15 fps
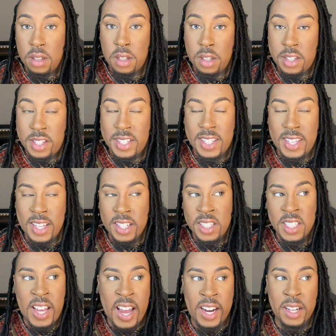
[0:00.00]

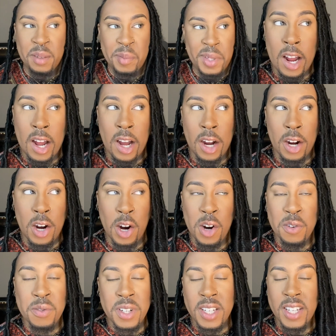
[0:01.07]
skilled at it.
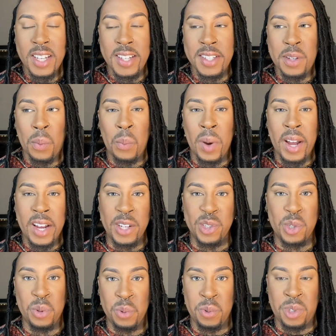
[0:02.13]
Curving is a way
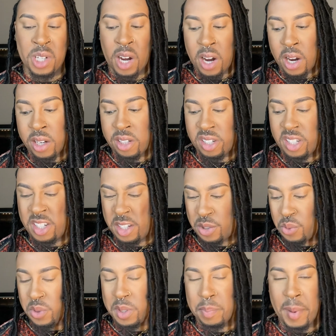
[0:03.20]
to dodge
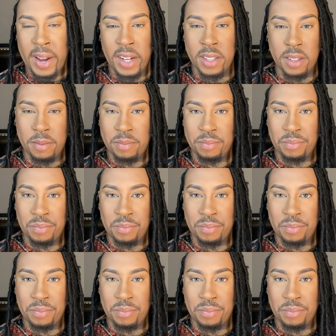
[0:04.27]
disrespect,